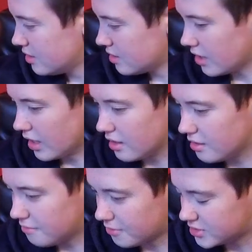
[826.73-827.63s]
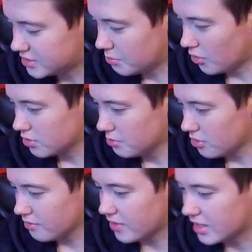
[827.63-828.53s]
Like for
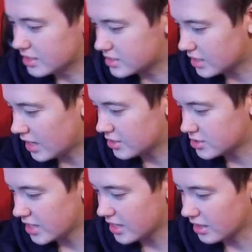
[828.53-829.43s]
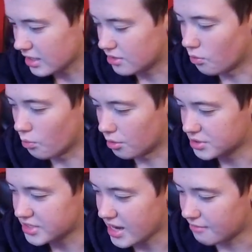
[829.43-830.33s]
multiple events, I just had like the
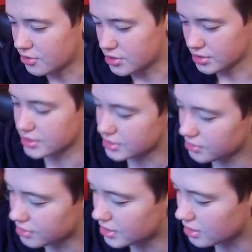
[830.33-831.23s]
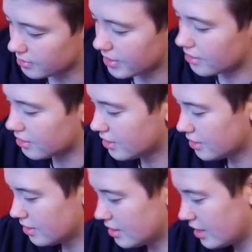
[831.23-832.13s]
worst averages you could think about.
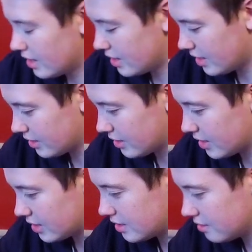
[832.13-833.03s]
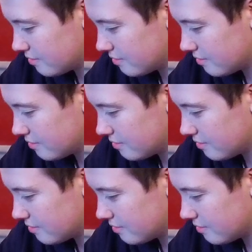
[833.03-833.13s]
Like